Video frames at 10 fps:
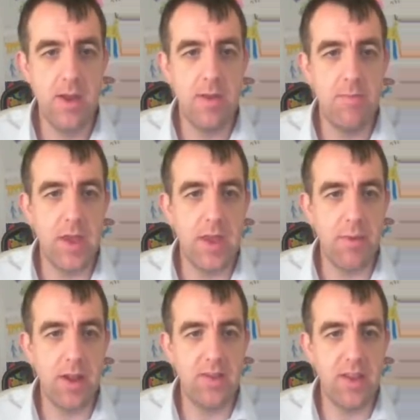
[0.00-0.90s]
B
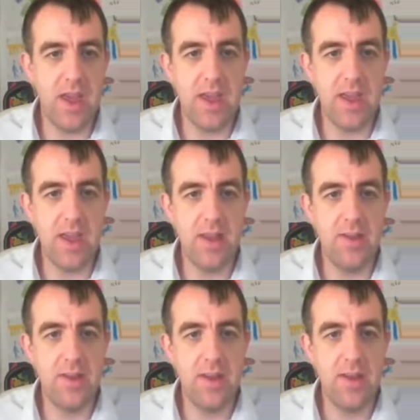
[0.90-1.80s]
plus A
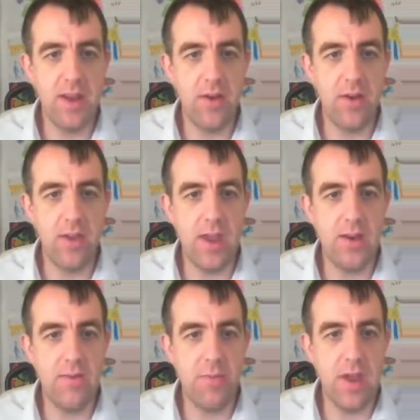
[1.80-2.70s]
is down to the end
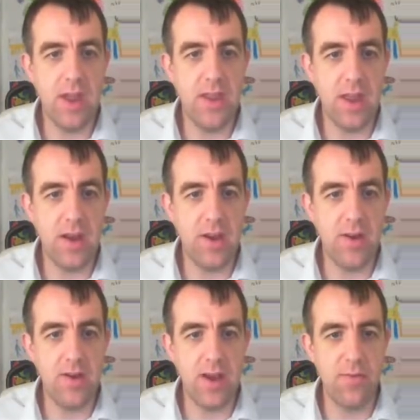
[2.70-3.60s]
of B, then go
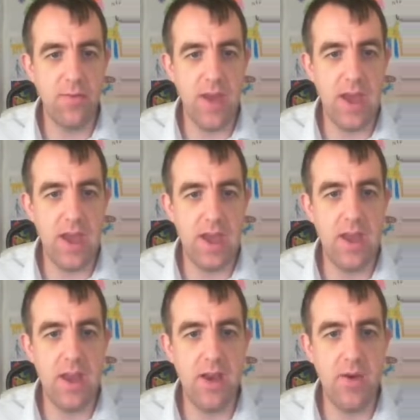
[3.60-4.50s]
down for A,
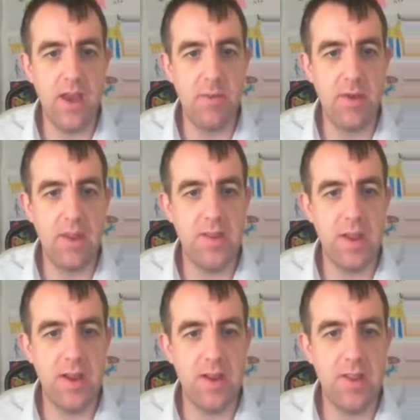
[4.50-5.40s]
and you end up in
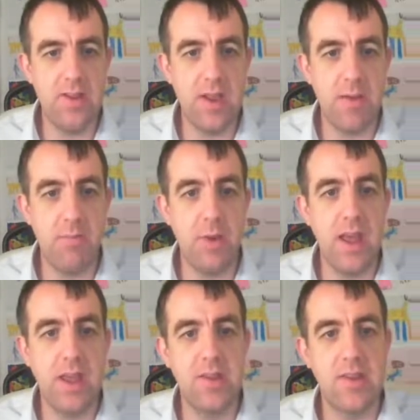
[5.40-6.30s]
exactly the same
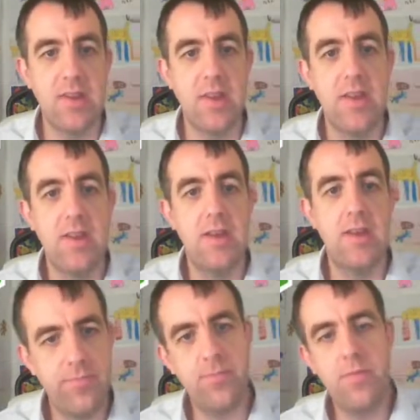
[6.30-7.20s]
place.
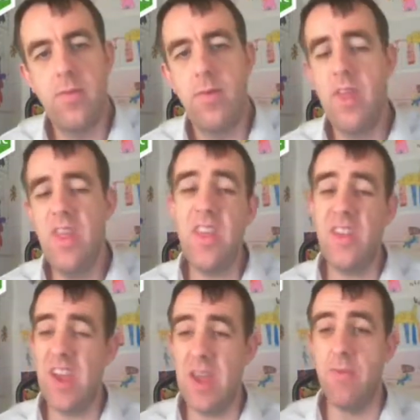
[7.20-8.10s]
They're the
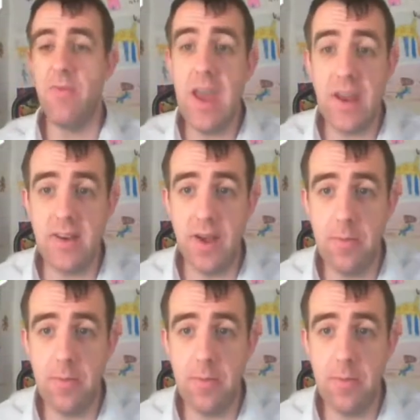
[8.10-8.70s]
same vector.